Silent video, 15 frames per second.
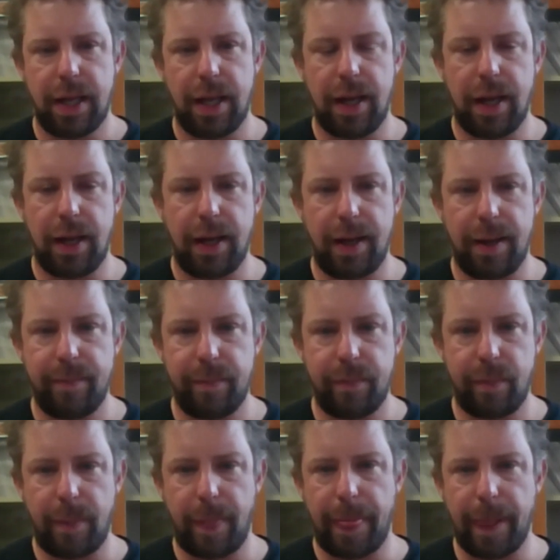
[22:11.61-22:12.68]

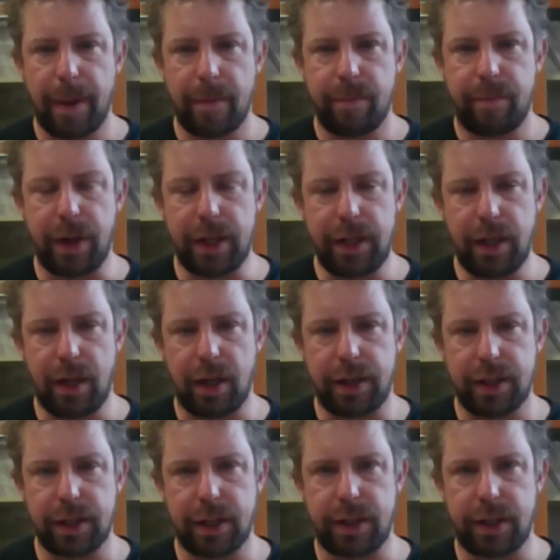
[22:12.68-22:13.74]
But yeah, I
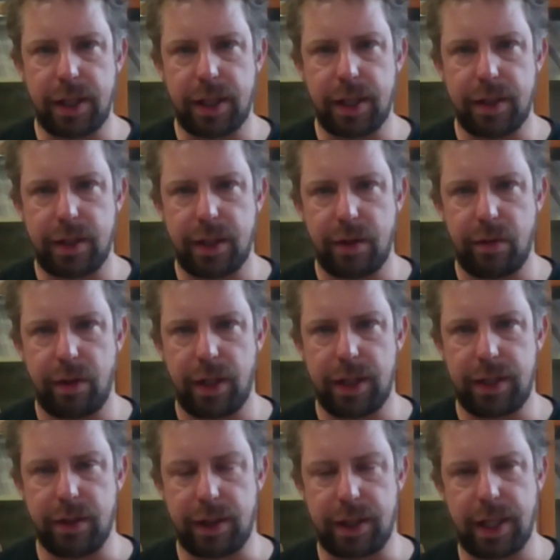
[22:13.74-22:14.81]
think that they're really
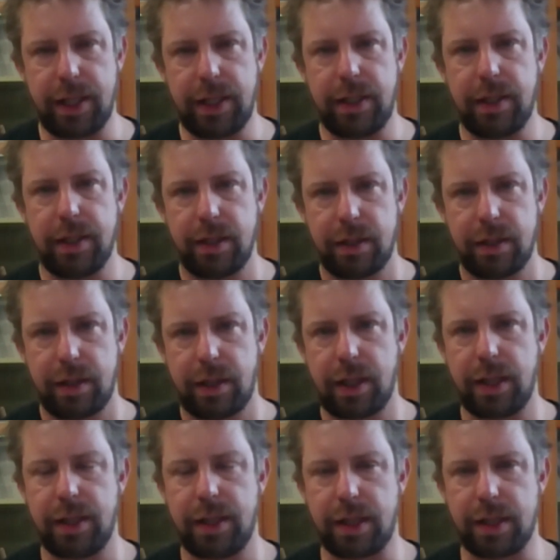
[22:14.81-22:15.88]
your key
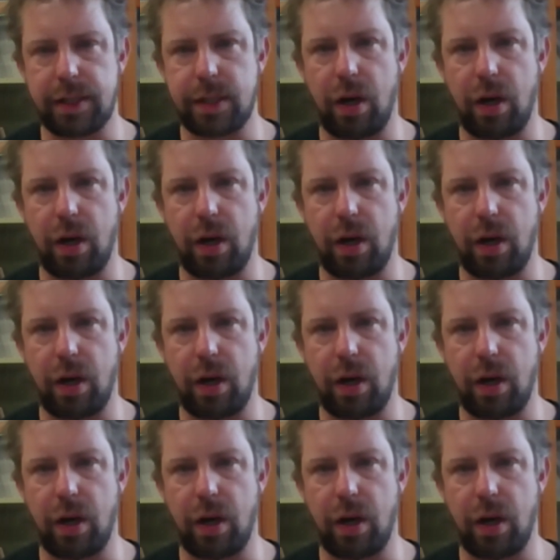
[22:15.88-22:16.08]
things.